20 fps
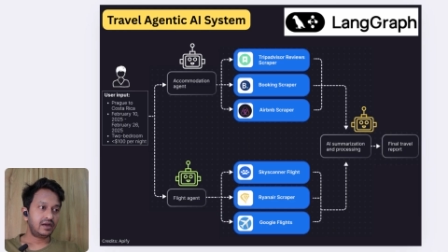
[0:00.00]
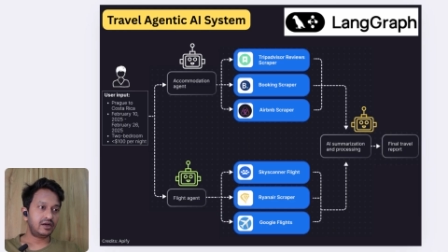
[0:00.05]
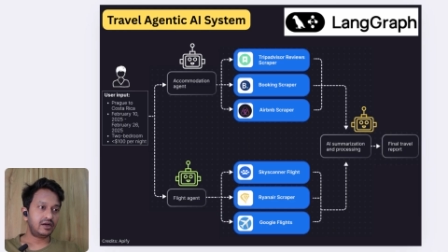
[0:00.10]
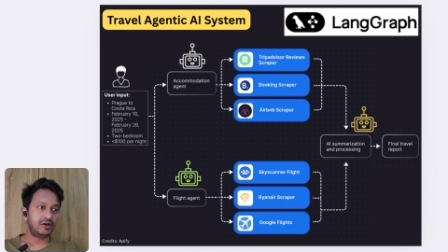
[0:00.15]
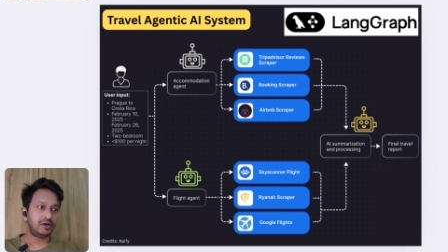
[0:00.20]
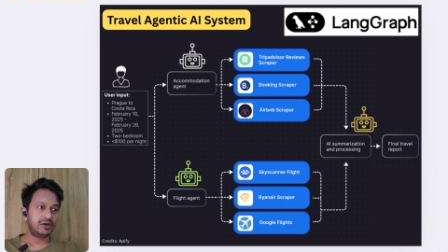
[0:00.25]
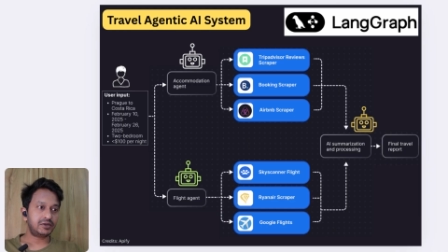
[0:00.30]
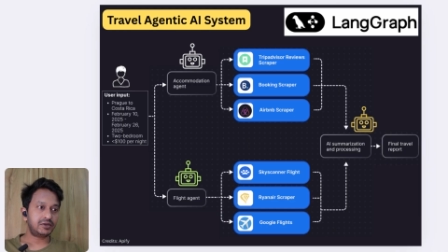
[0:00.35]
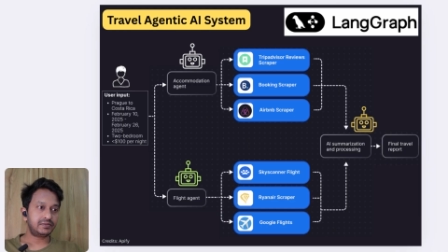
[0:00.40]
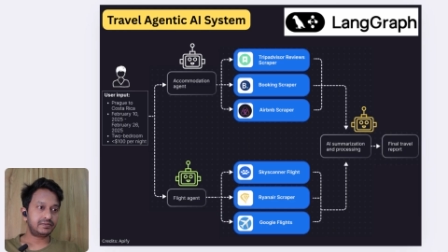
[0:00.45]

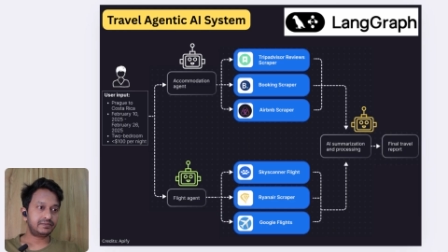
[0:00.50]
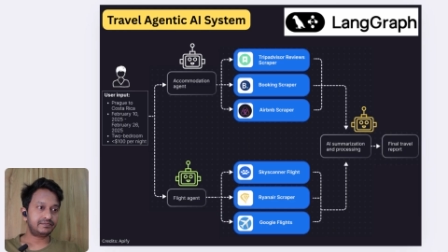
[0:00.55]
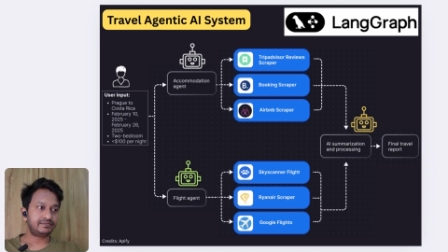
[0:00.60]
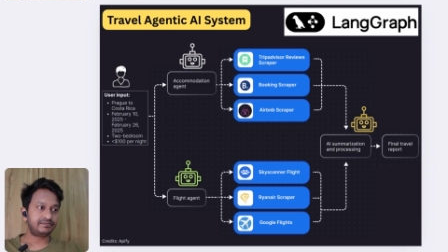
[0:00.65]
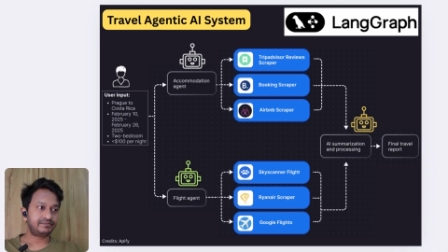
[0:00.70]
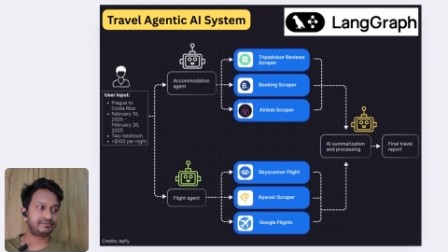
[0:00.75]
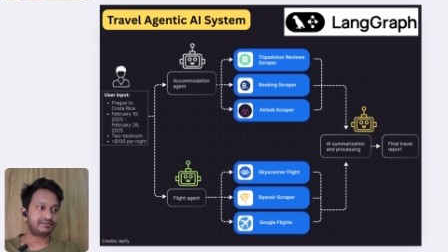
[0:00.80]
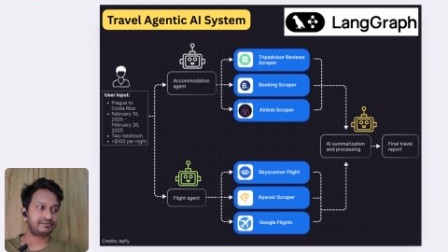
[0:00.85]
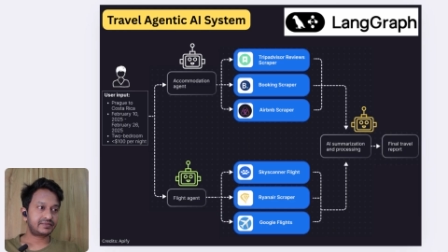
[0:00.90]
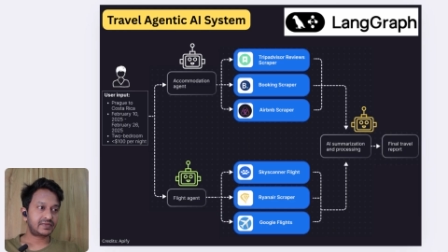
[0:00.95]

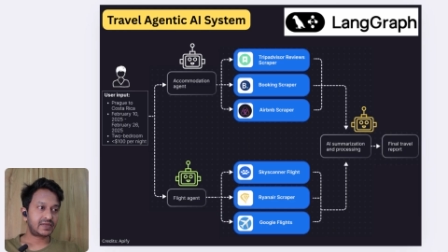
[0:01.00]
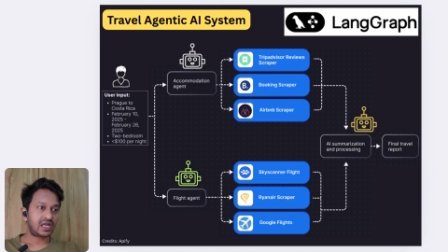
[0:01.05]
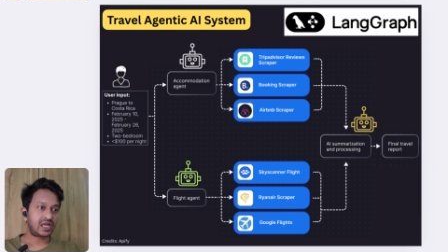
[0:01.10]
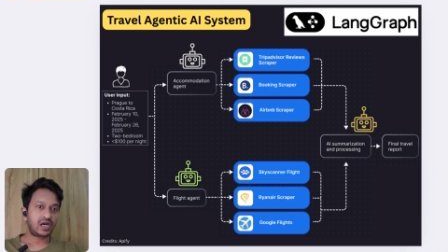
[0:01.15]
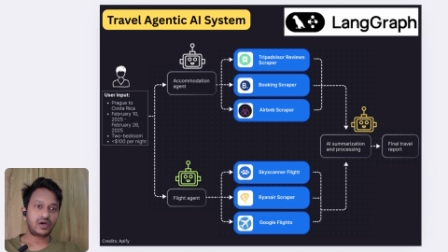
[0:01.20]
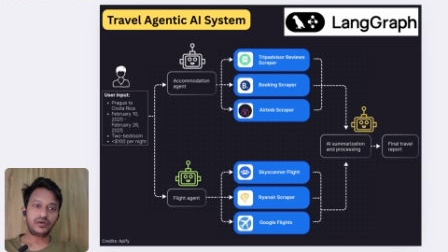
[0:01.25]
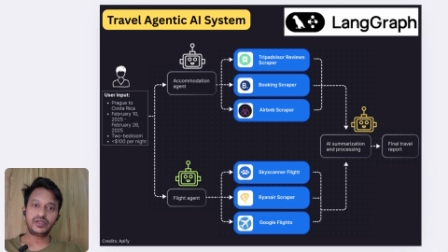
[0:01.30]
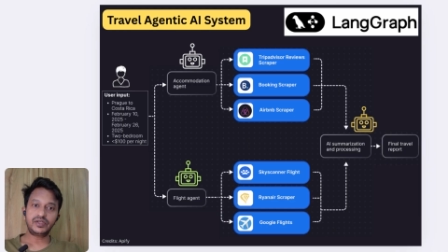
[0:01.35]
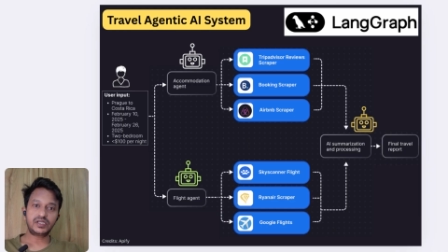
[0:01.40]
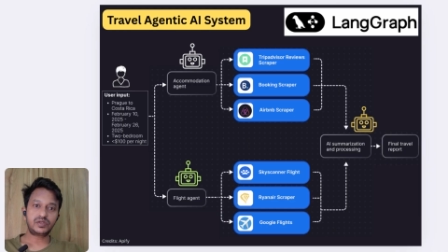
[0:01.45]
um,
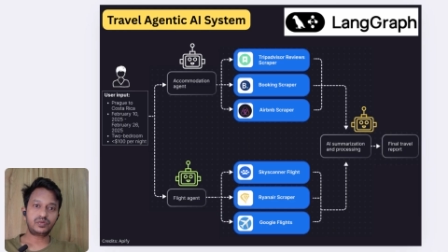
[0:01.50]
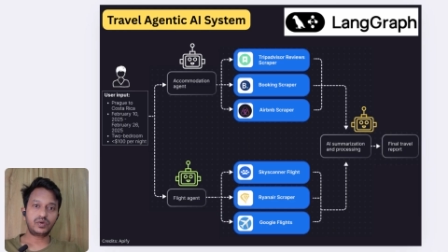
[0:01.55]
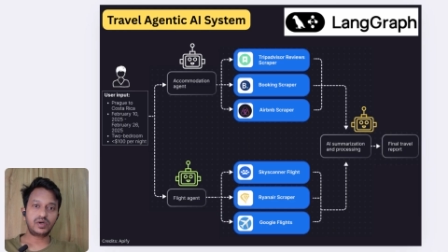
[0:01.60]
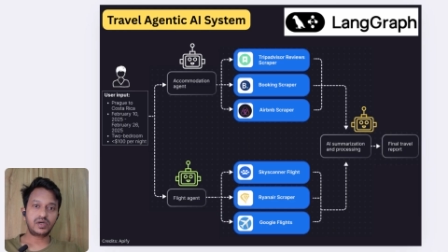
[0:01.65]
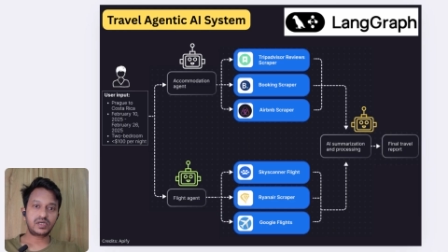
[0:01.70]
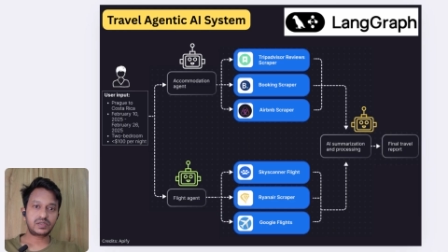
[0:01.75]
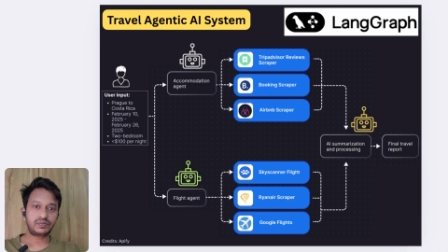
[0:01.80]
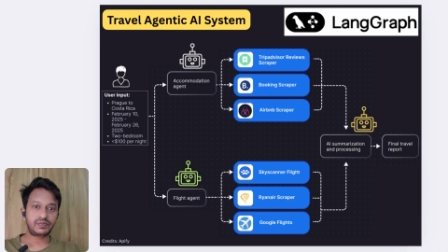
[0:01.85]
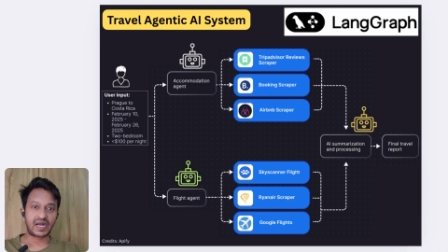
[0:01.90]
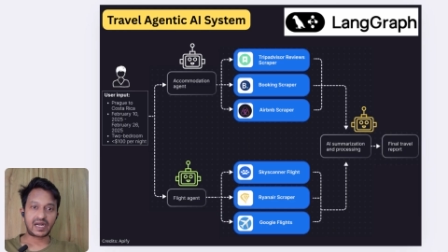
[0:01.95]
how this
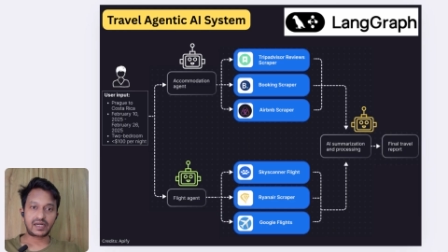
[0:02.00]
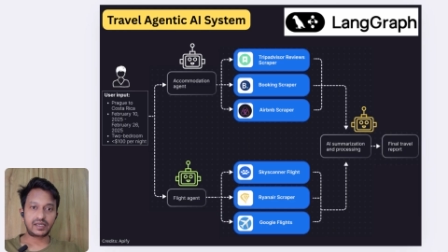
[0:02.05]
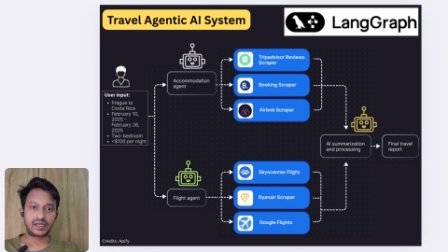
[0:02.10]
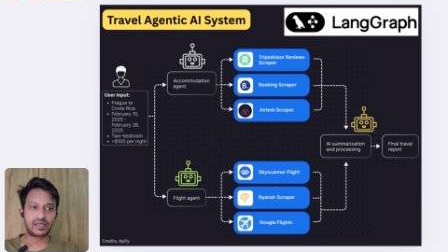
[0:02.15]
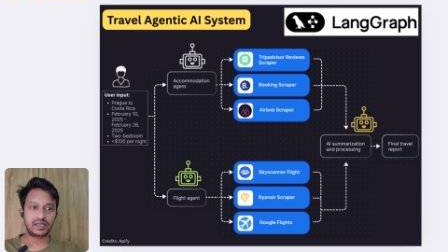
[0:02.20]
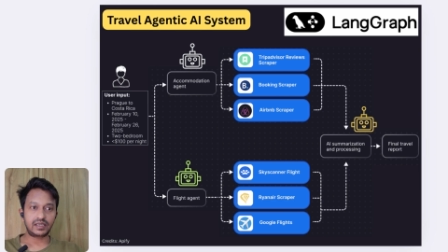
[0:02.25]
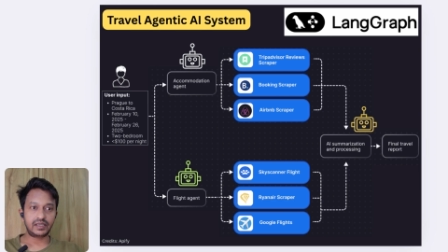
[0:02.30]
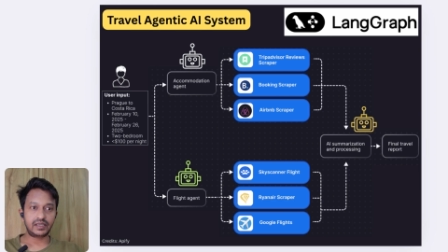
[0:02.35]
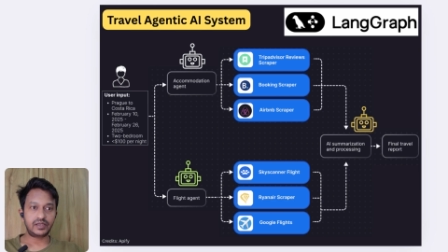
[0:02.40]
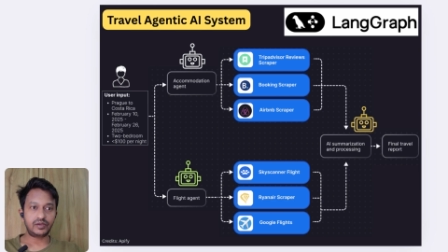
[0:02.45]
works
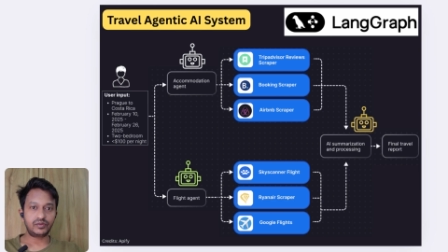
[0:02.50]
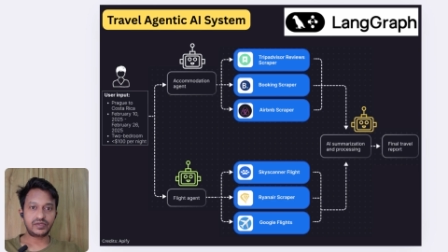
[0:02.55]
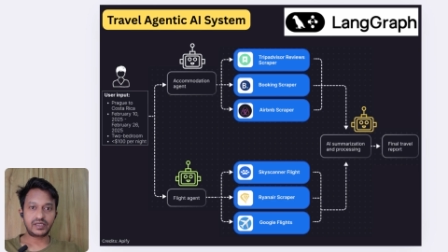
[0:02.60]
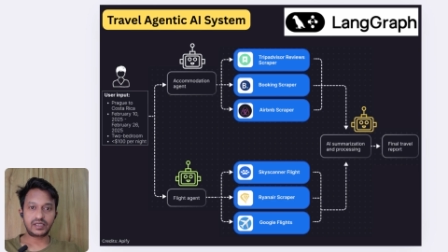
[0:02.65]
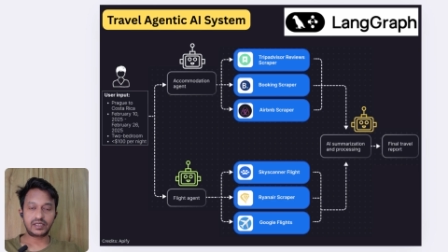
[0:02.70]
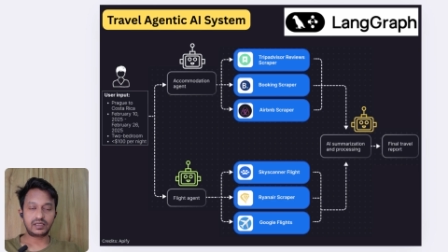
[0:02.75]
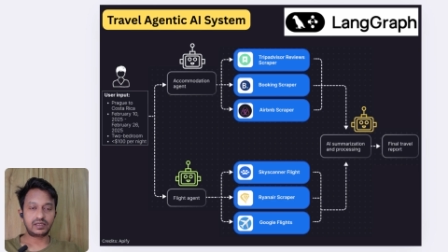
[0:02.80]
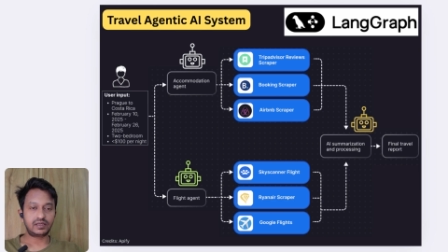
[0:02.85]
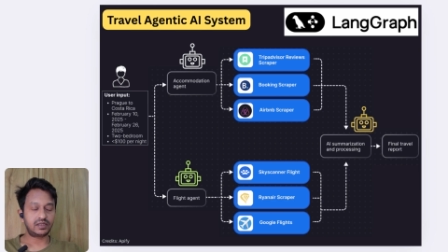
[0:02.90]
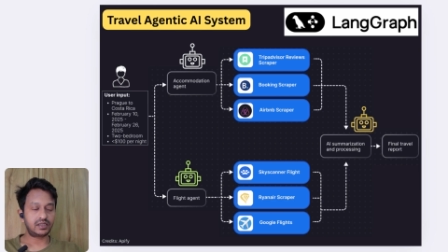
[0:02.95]
practically
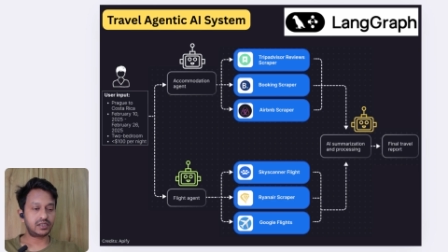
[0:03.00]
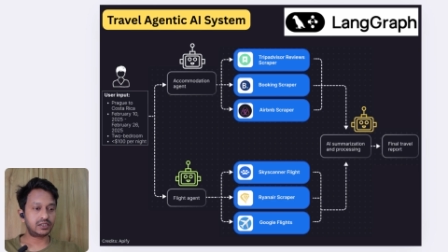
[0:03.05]
using